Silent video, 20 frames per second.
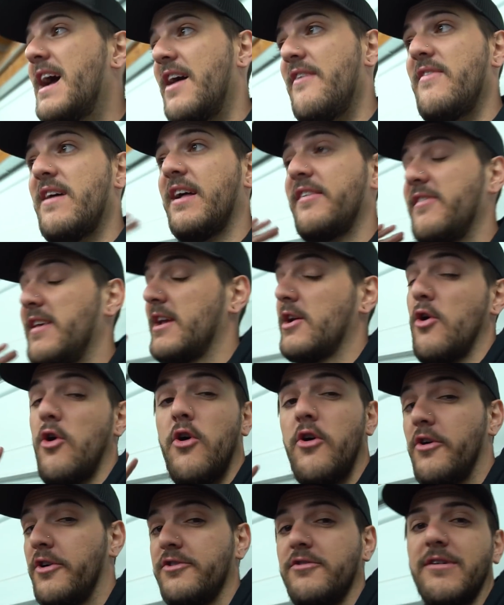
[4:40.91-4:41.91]
and that's like
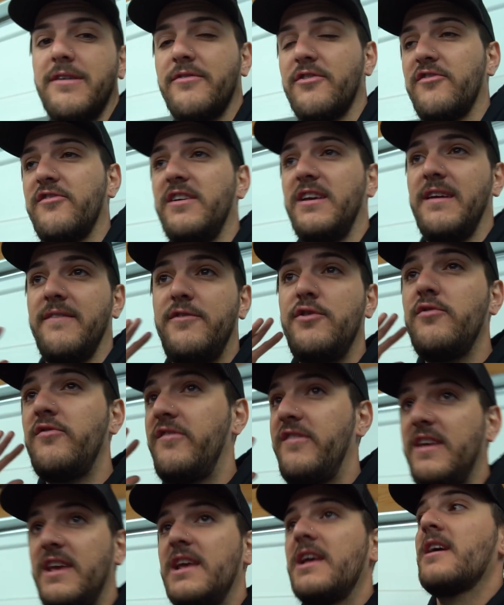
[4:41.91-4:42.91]
all you'll ever see. If you
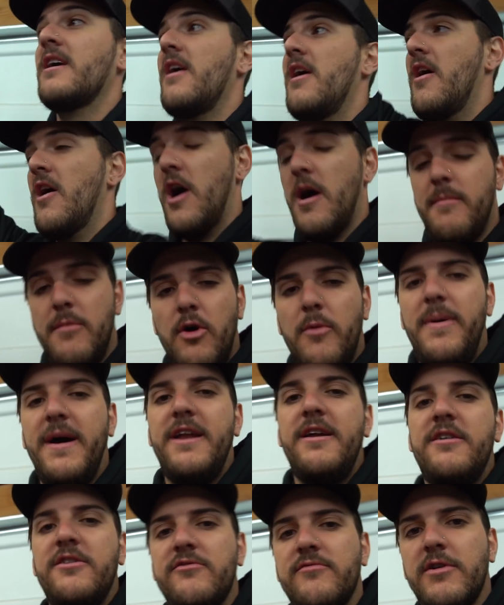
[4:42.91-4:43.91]
see a moped
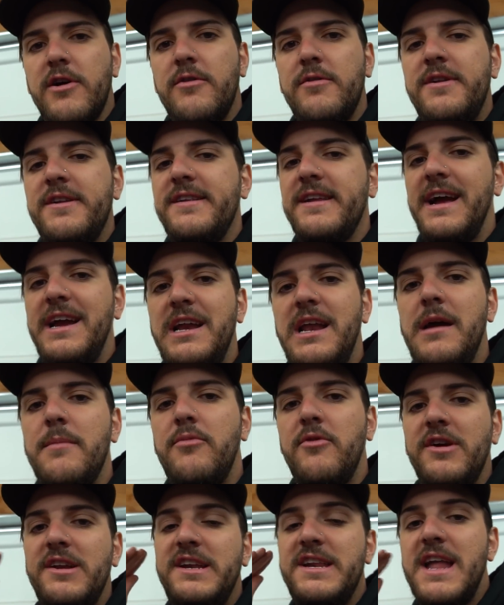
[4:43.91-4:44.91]
on the road,
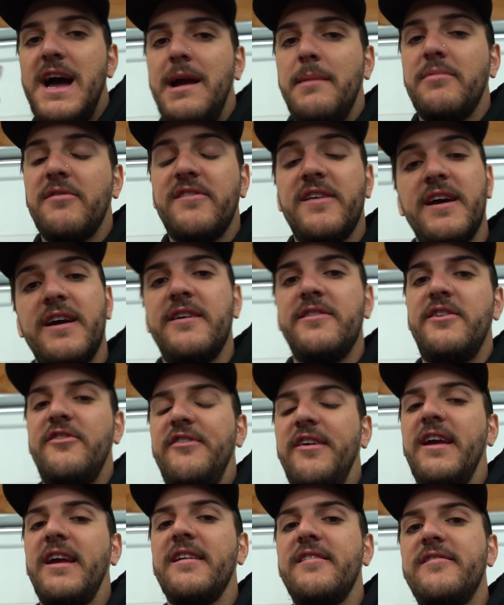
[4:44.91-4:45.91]
99.9% percent of the
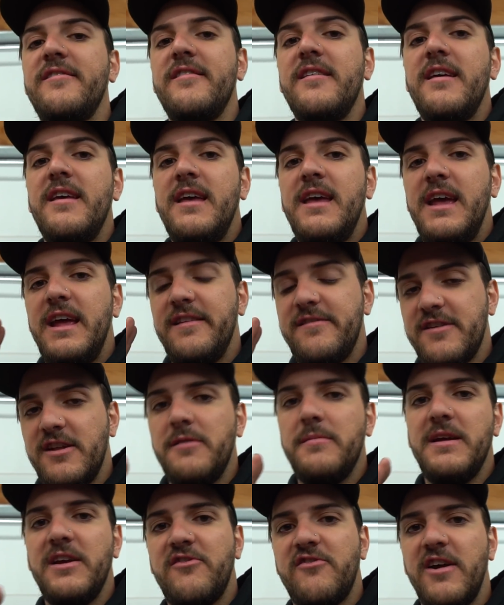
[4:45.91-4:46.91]
chance it's
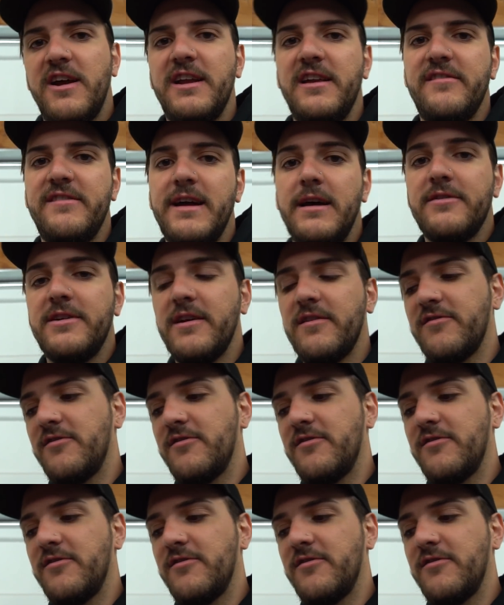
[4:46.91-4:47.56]
gonna be a Chinese Tao Tao